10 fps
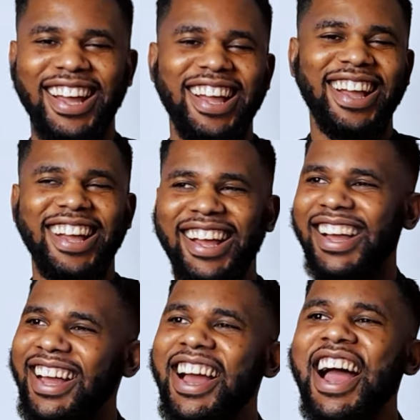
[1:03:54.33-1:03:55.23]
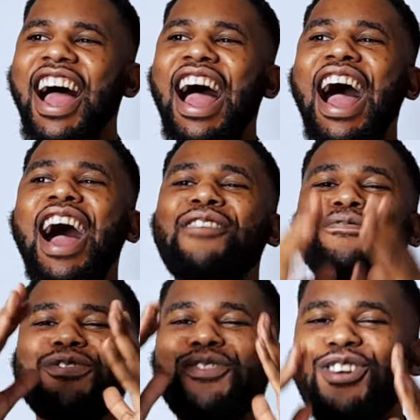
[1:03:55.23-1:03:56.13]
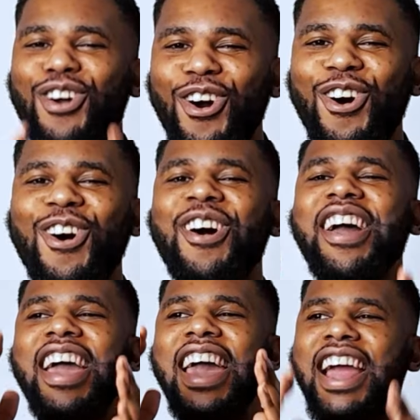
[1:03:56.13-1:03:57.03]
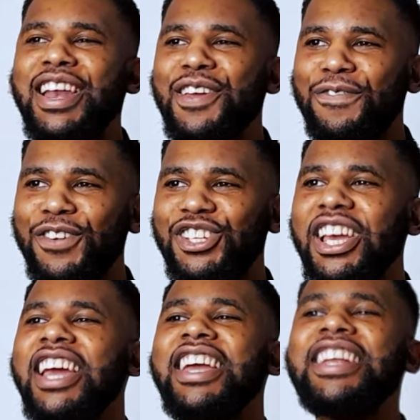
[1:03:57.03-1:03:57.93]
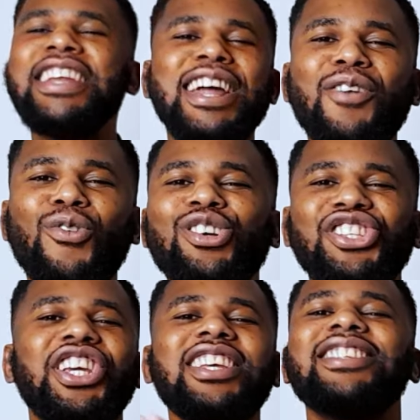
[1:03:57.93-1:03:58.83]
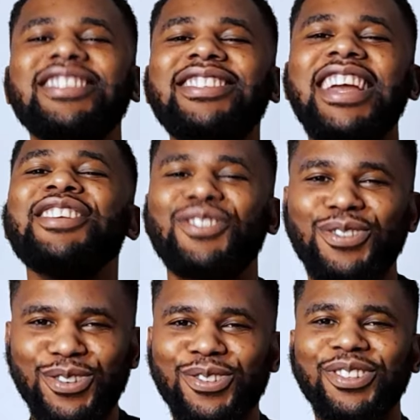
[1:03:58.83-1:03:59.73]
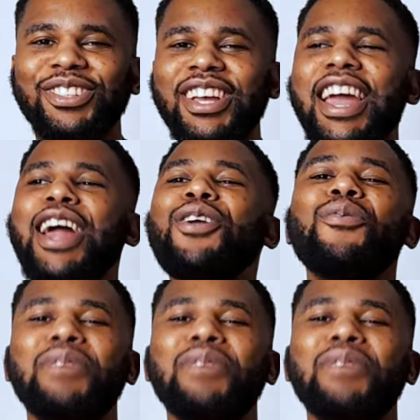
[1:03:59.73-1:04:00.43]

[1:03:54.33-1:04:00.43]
have you caught any fish? In other words, Jesus saying to you, Hello,